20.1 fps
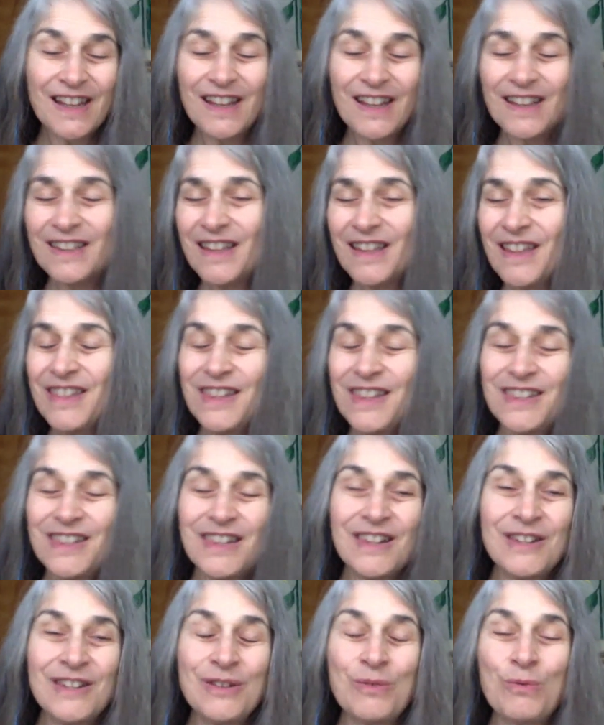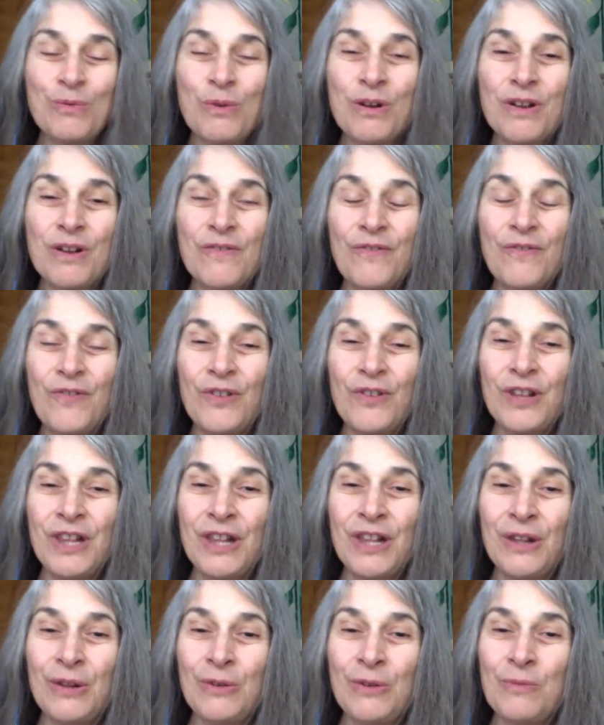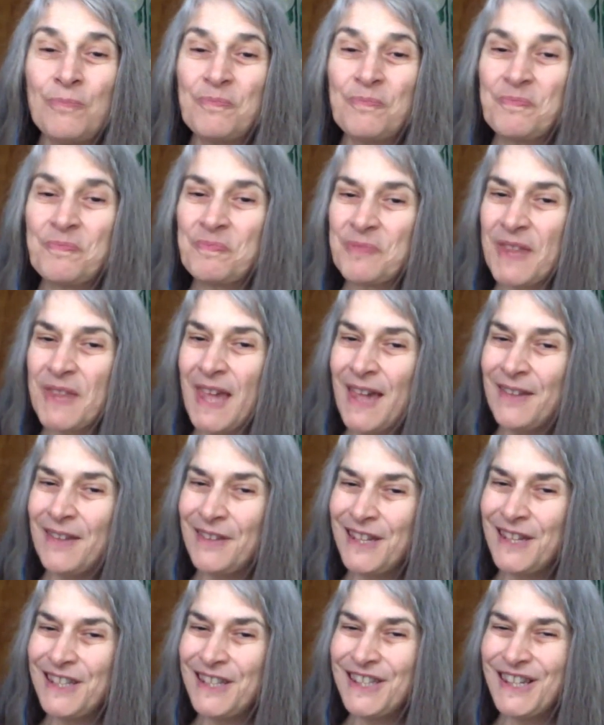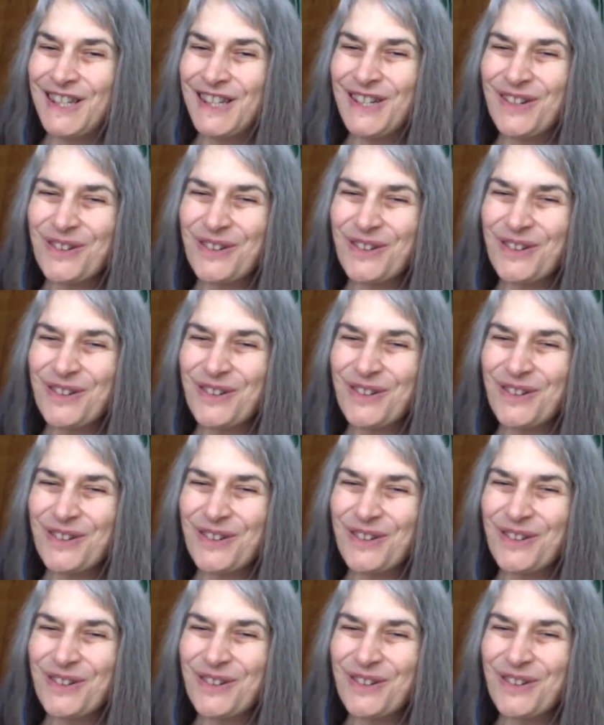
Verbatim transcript: nothing's going to work for you, at least in your